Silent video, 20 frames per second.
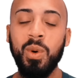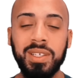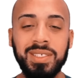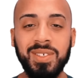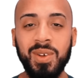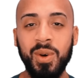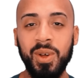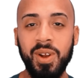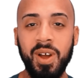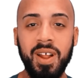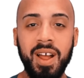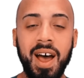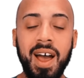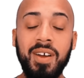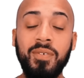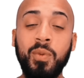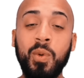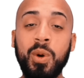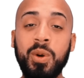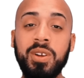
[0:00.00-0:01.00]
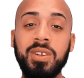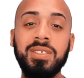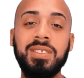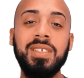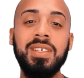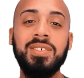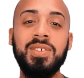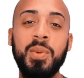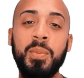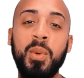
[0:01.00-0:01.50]
What is going on, IF Warriors?
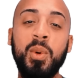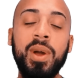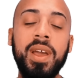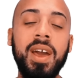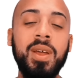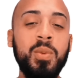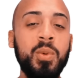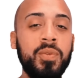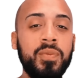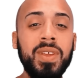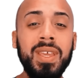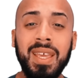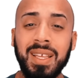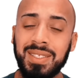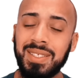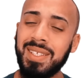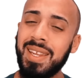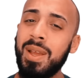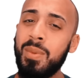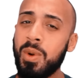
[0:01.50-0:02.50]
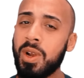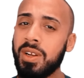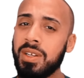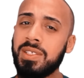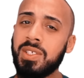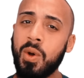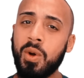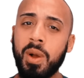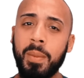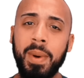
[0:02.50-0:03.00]
It's your boy Edward V, and today we're going
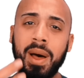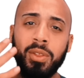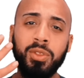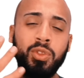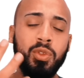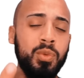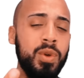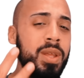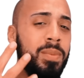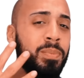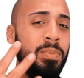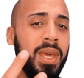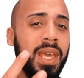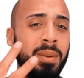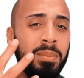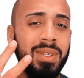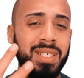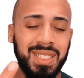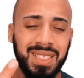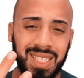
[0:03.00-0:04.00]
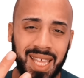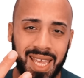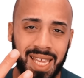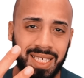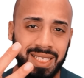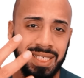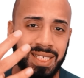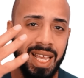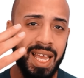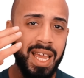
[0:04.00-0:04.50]
to talk about three big
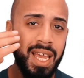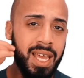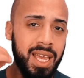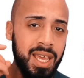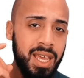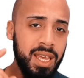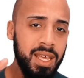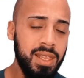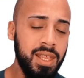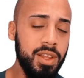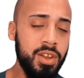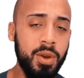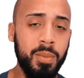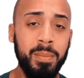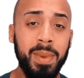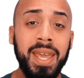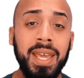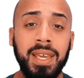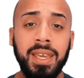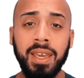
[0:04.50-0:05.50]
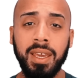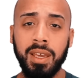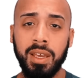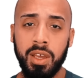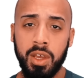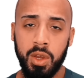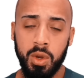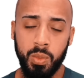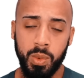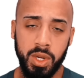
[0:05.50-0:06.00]
mistakes that you're making
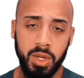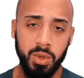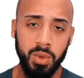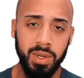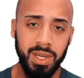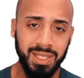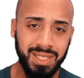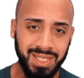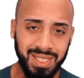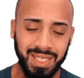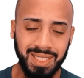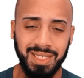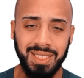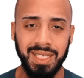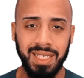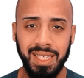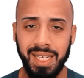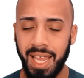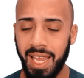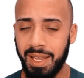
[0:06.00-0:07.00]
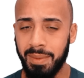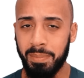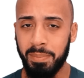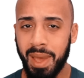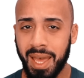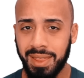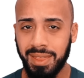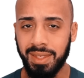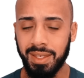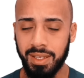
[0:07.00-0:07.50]
when doing the 16-8
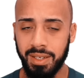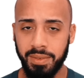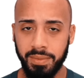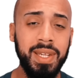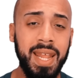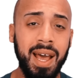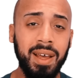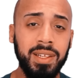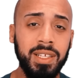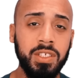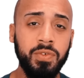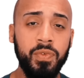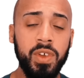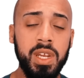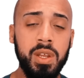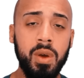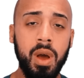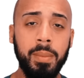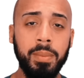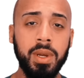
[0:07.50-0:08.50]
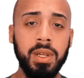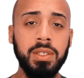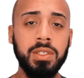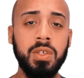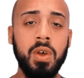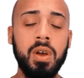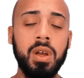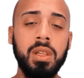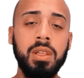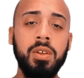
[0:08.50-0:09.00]
method. Now, in this video, I'm going to
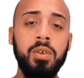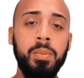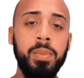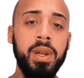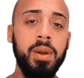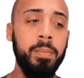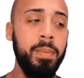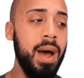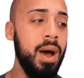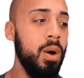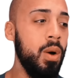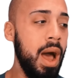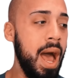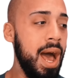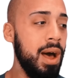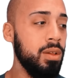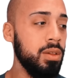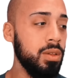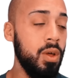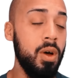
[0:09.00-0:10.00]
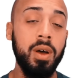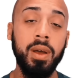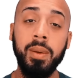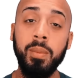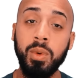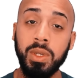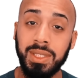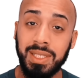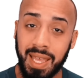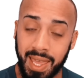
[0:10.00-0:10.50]
talk a little bit about how long it
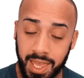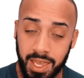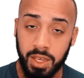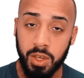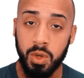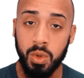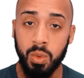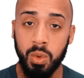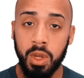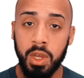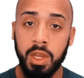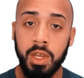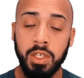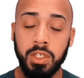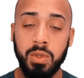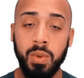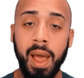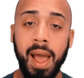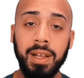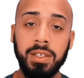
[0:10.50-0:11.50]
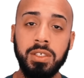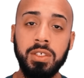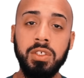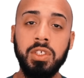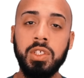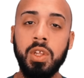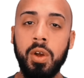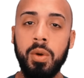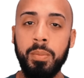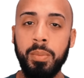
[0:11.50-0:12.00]
would take you to actually
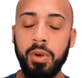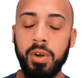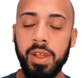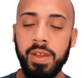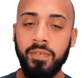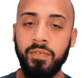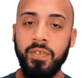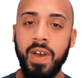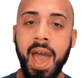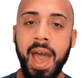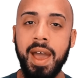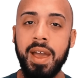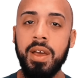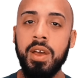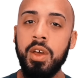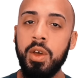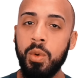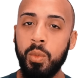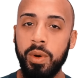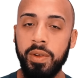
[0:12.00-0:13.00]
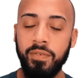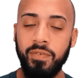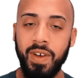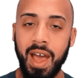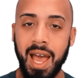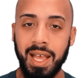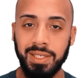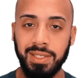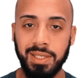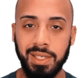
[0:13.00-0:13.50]
start burning fat when
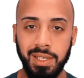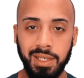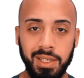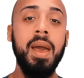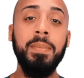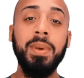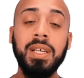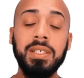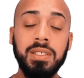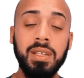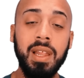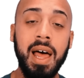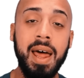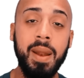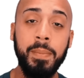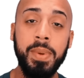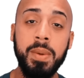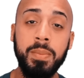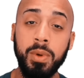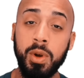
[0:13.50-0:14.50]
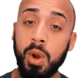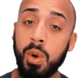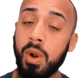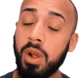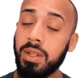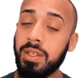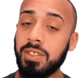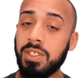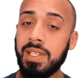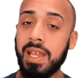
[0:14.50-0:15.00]
fasting. And because a lot of people don't
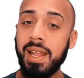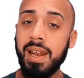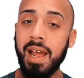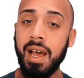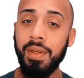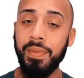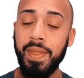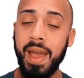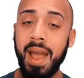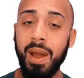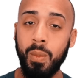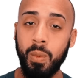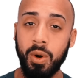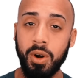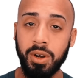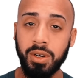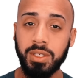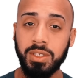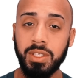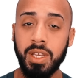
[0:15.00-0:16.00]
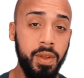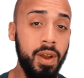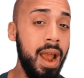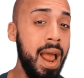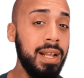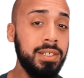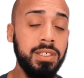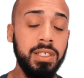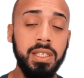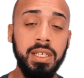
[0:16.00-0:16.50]
understand how that works, they're
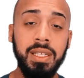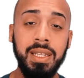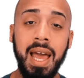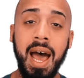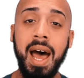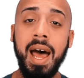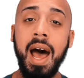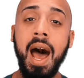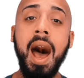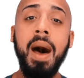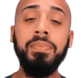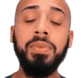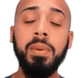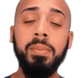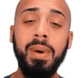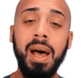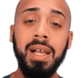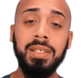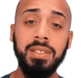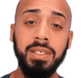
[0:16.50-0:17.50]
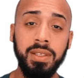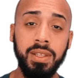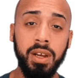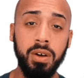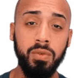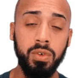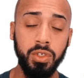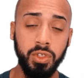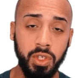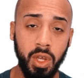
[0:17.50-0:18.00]
actually not optimizing
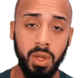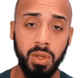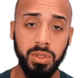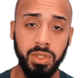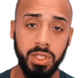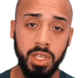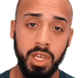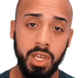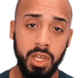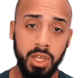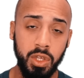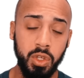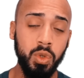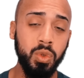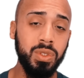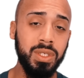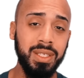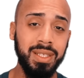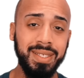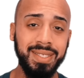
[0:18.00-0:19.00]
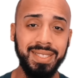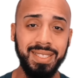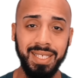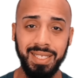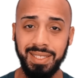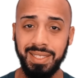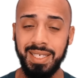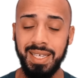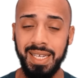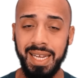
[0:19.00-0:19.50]
their results using the
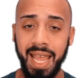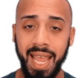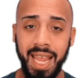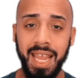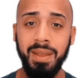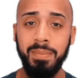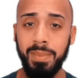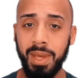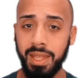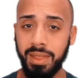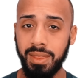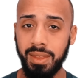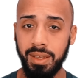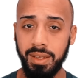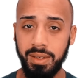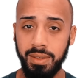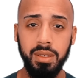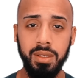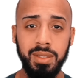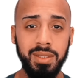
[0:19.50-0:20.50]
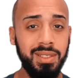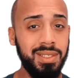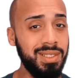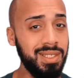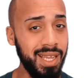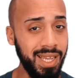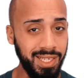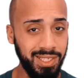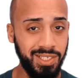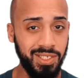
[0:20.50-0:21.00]
16-8 method.
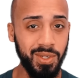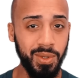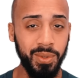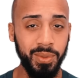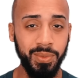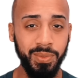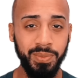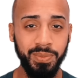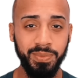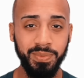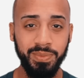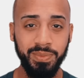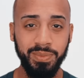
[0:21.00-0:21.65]
Stay tuned.